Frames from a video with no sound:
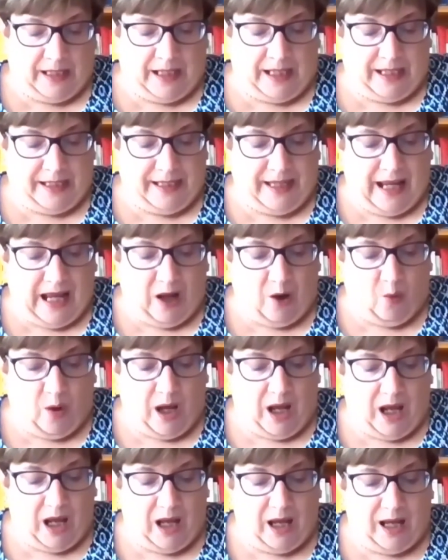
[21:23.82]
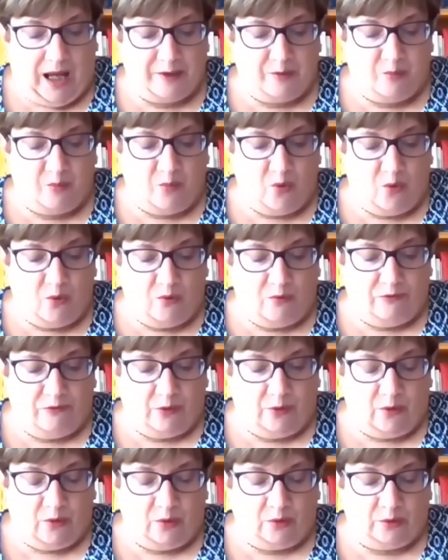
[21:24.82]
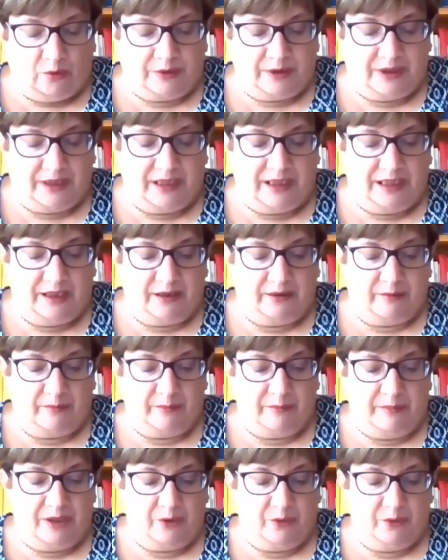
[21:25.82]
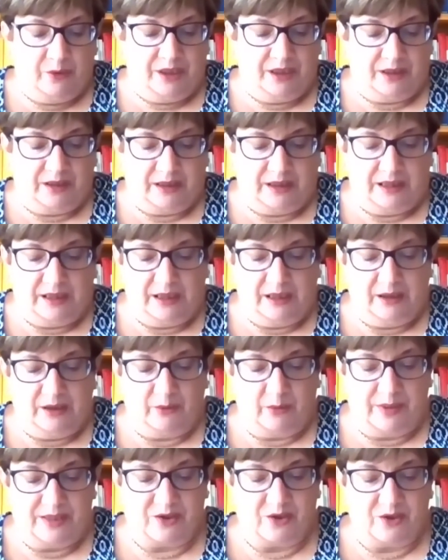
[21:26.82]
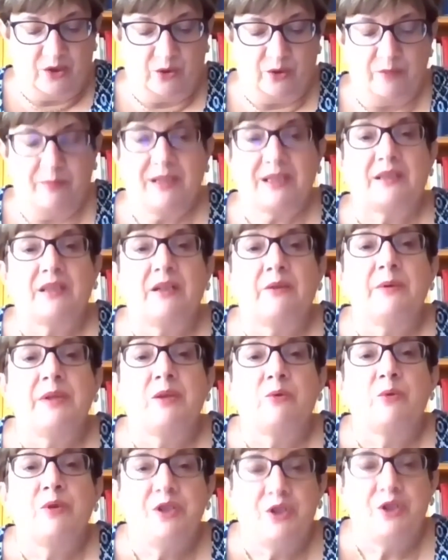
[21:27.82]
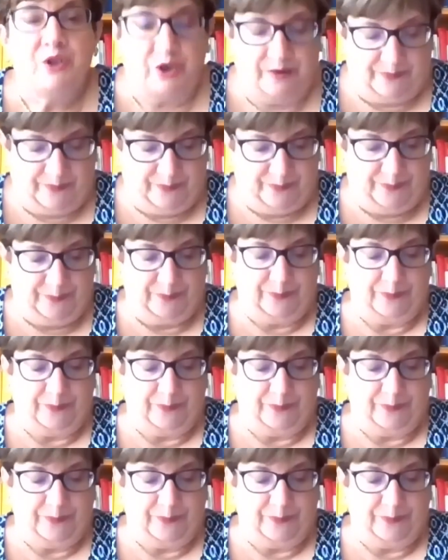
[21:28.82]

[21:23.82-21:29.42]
Now I move on the immunity ratione materiae region.